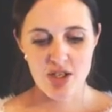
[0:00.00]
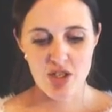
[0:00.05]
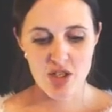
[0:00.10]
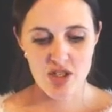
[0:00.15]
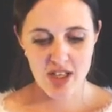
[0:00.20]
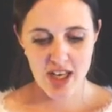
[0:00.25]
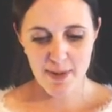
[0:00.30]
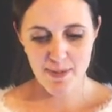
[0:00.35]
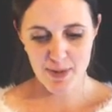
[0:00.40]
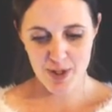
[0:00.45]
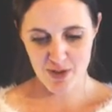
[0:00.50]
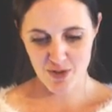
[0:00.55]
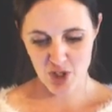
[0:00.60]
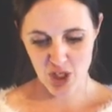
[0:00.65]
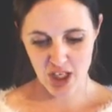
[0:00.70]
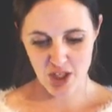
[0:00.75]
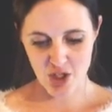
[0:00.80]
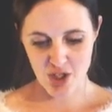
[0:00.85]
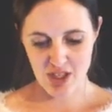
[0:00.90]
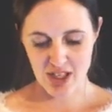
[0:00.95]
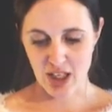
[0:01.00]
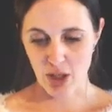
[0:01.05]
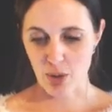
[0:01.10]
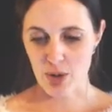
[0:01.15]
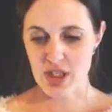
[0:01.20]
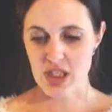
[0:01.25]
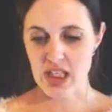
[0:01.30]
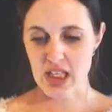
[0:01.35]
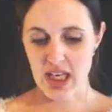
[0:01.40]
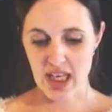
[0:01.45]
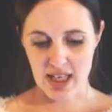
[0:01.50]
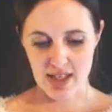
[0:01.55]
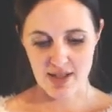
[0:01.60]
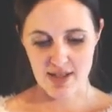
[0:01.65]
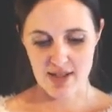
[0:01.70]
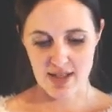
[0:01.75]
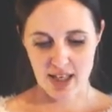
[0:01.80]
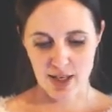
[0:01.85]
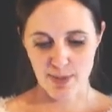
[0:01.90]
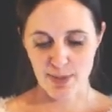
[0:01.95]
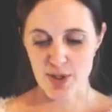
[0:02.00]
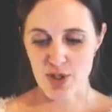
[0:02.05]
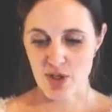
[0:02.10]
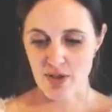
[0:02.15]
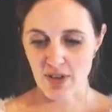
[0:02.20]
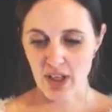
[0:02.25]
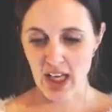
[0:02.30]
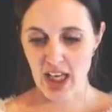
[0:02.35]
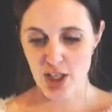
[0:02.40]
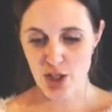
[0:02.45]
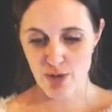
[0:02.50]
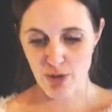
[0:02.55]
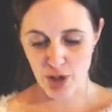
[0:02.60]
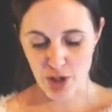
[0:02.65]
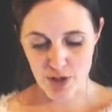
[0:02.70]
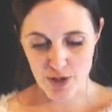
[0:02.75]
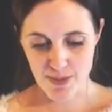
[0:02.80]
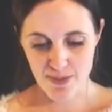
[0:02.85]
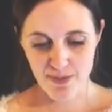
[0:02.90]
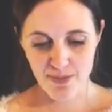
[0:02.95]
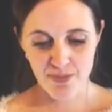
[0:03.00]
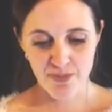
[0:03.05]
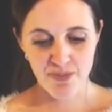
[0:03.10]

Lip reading: statement of changes in equity, and statement of cash flows.